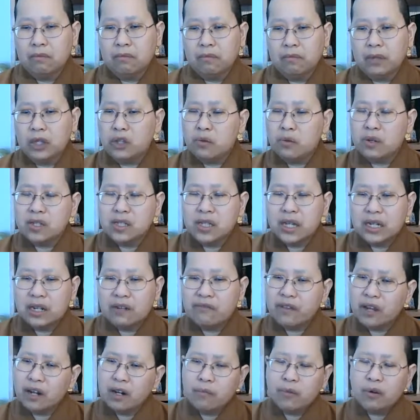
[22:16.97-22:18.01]
But you will say
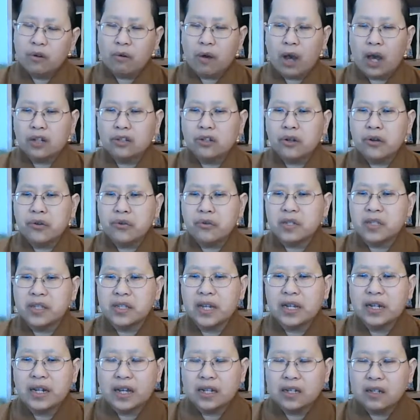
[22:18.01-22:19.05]
that, Venerable, I thought you would
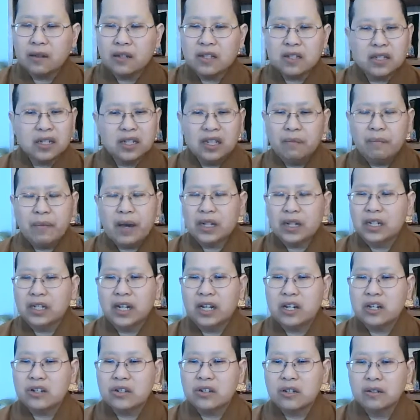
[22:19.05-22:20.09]
say that sitting
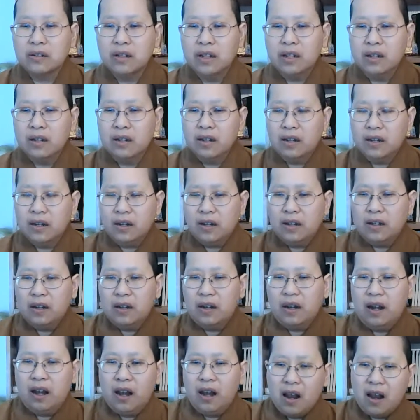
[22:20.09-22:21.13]
meditation
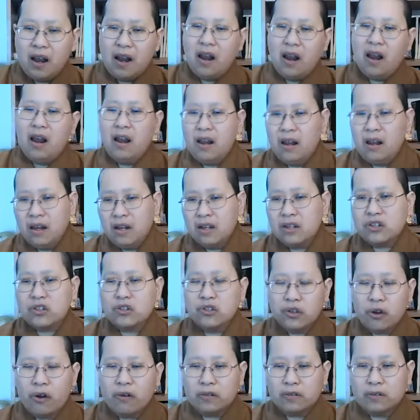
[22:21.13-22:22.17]
is
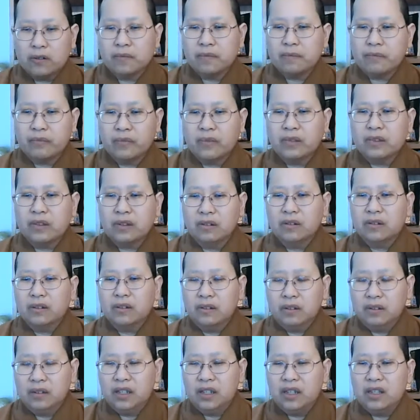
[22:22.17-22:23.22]
not
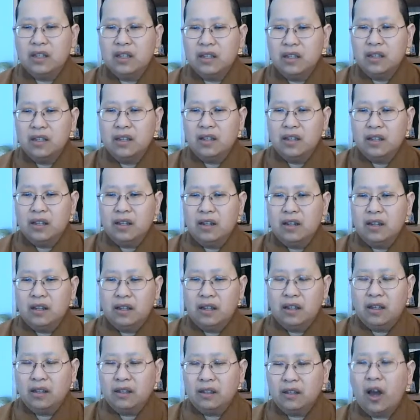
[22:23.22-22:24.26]
the
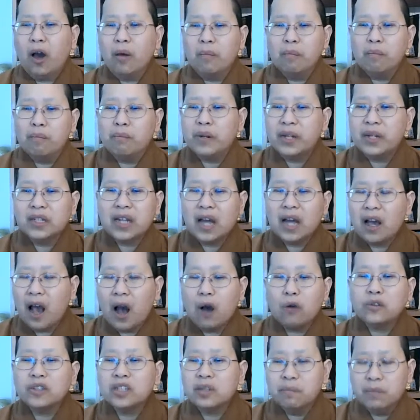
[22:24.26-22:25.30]
complete
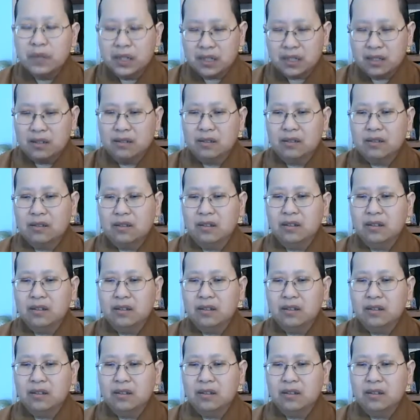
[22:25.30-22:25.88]
ultimate